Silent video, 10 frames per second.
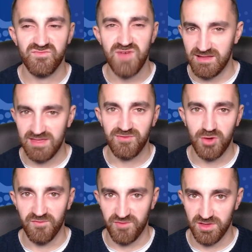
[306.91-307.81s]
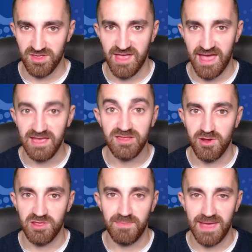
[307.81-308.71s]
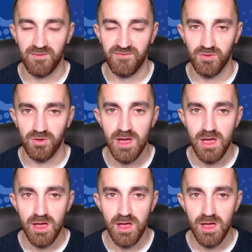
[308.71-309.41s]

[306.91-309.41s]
relative confidence that he's going to be out for,